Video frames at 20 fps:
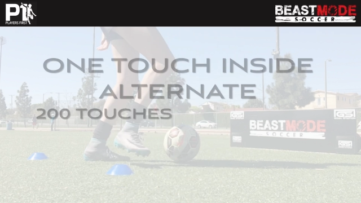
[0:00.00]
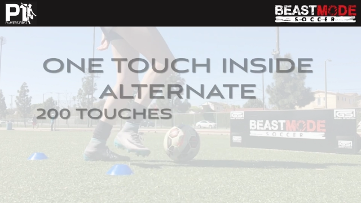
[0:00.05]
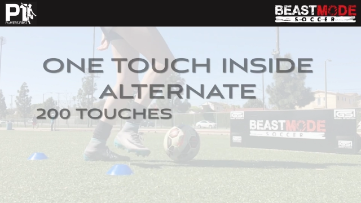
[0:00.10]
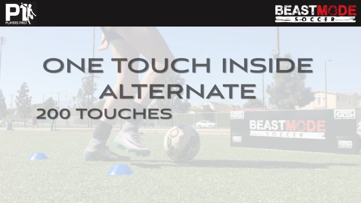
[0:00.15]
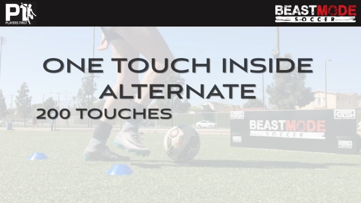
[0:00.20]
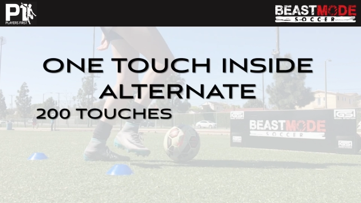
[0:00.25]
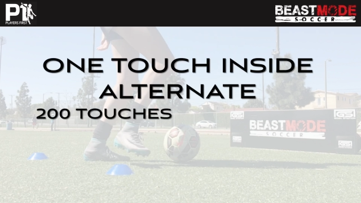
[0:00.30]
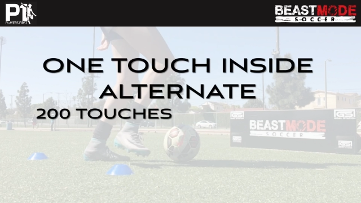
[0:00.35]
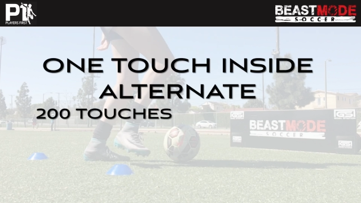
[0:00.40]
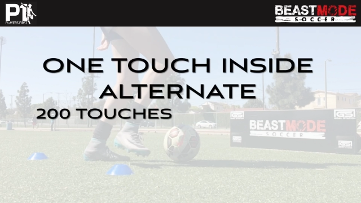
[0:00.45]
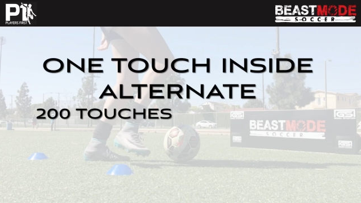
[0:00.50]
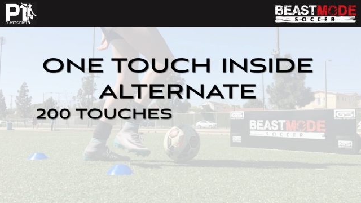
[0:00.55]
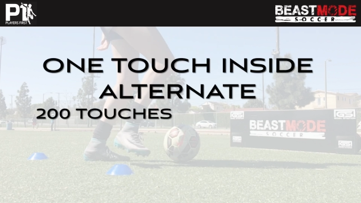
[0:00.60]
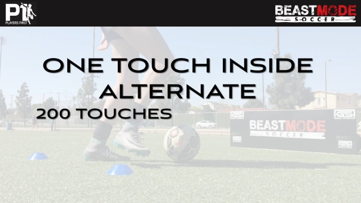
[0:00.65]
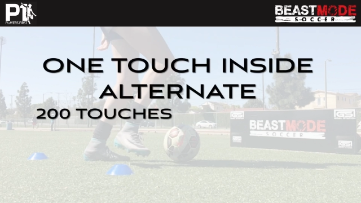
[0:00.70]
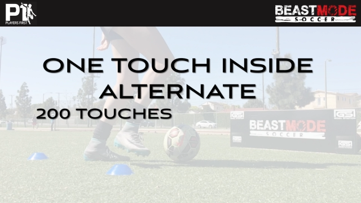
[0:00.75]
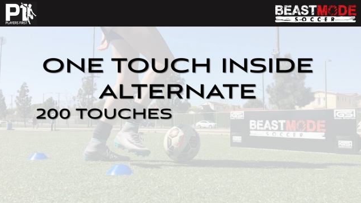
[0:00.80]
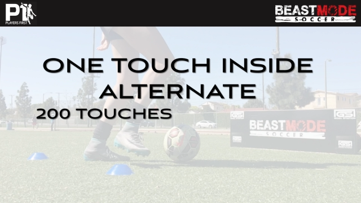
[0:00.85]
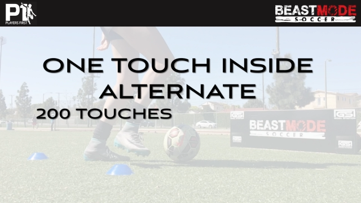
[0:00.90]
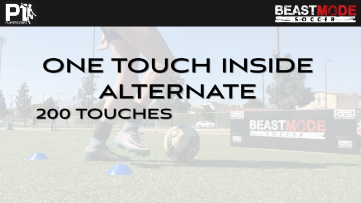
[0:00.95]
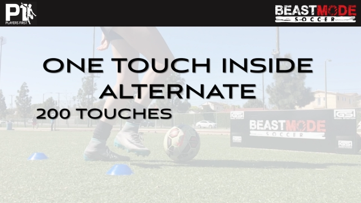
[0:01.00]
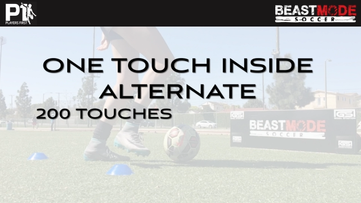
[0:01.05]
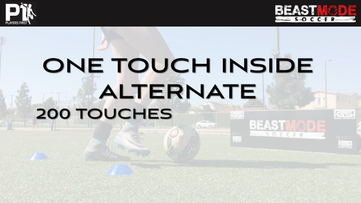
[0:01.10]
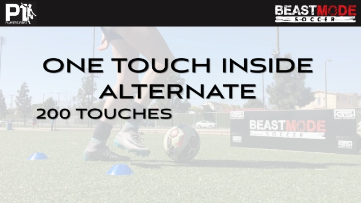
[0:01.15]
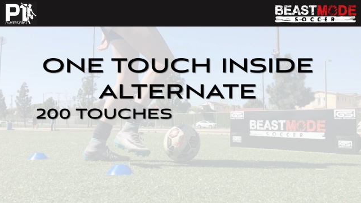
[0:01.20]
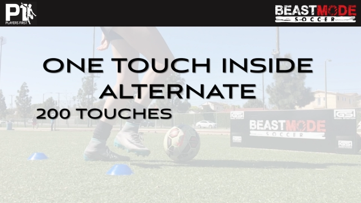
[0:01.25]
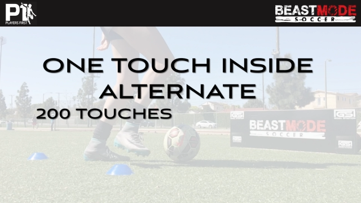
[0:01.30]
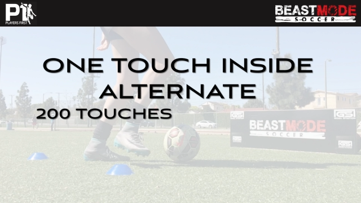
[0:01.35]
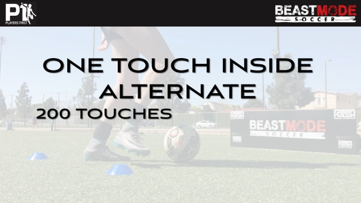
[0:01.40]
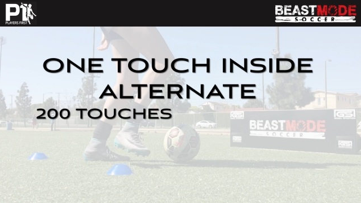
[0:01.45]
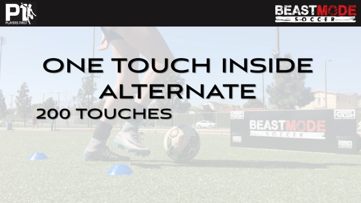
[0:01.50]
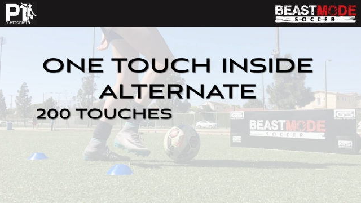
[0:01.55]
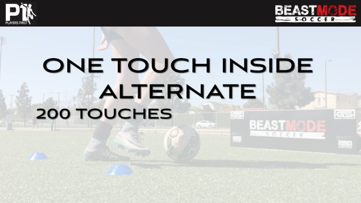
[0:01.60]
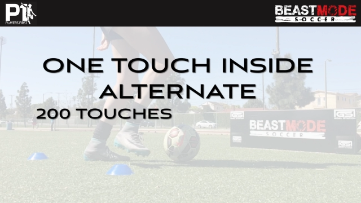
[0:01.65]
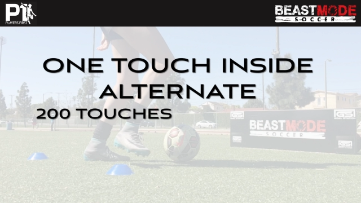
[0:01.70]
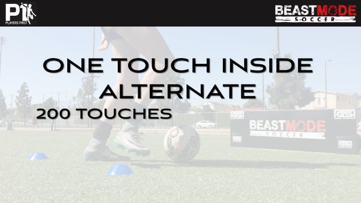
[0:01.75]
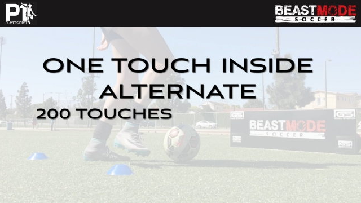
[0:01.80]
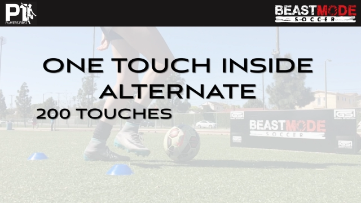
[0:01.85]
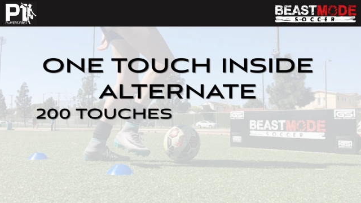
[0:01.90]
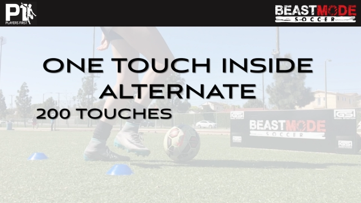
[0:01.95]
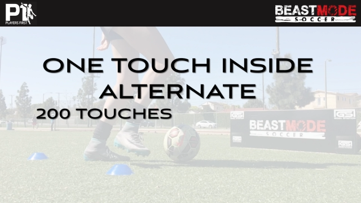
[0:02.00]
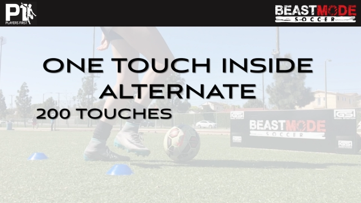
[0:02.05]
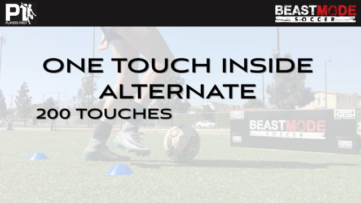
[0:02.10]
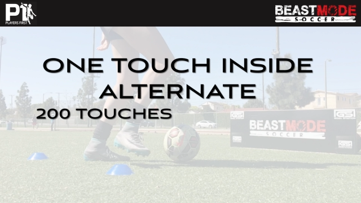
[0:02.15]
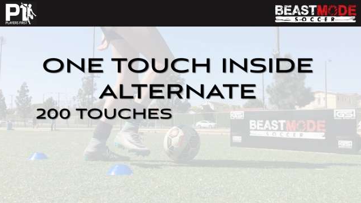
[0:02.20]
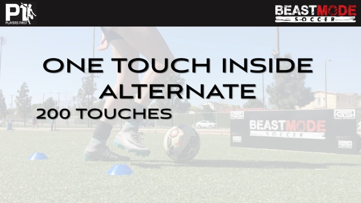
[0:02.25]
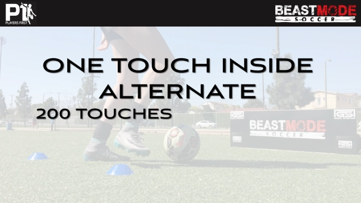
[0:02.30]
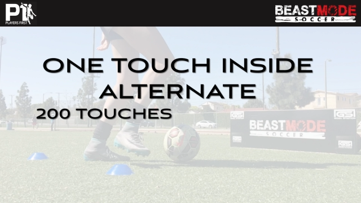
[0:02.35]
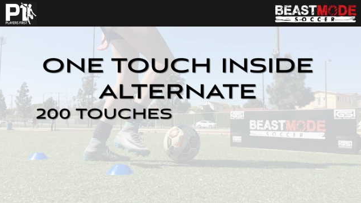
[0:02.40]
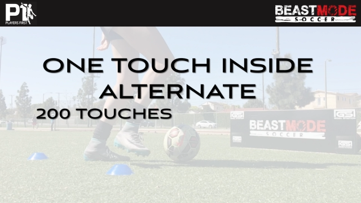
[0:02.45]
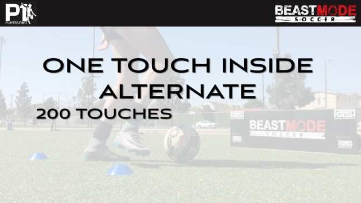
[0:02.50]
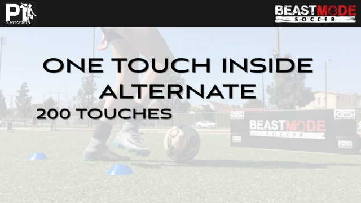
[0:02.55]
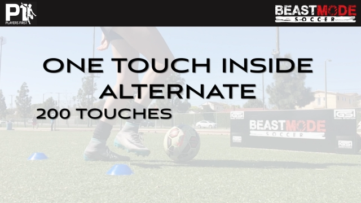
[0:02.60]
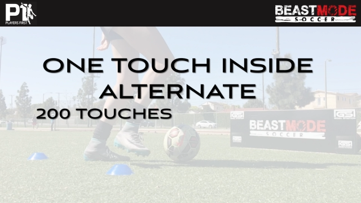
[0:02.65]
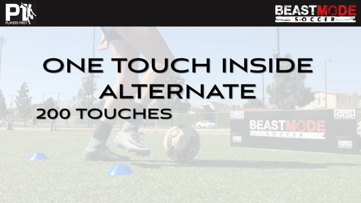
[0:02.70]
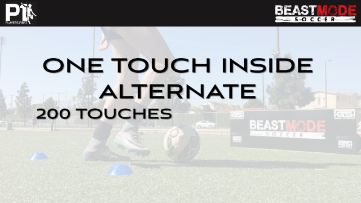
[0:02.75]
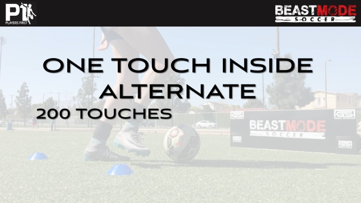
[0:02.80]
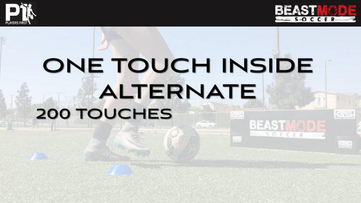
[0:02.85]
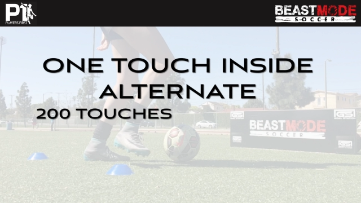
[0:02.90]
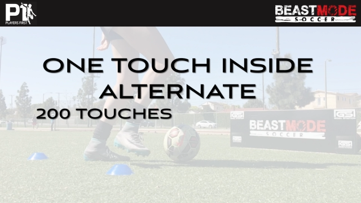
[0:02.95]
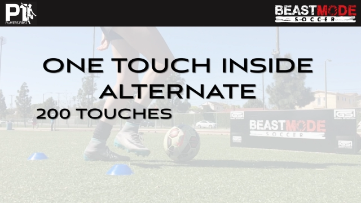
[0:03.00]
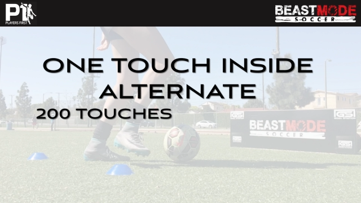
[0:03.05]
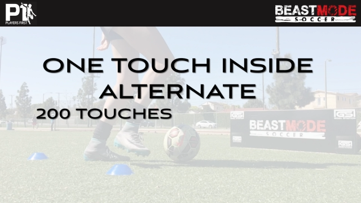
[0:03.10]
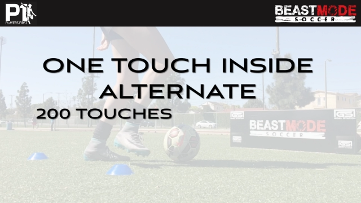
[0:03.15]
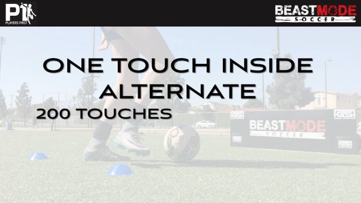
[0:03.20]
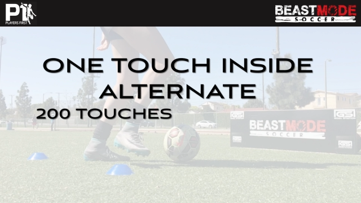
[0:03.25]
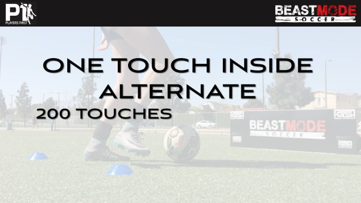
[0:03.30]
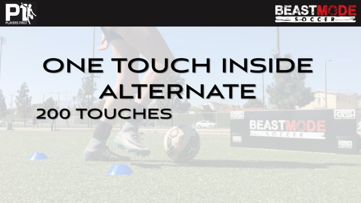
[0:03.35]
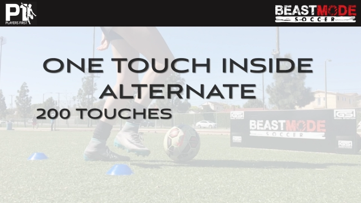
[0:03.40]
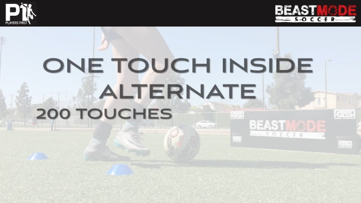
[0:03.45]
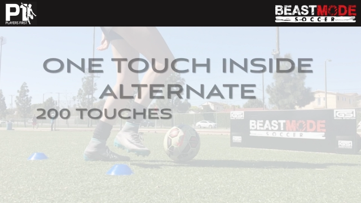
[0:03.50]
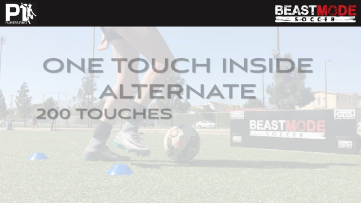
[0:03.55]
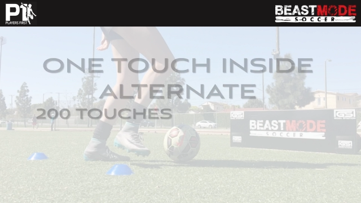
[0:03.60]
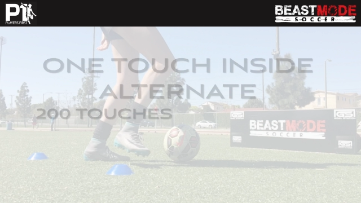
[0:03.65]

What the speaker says: [unreadable: no face in view]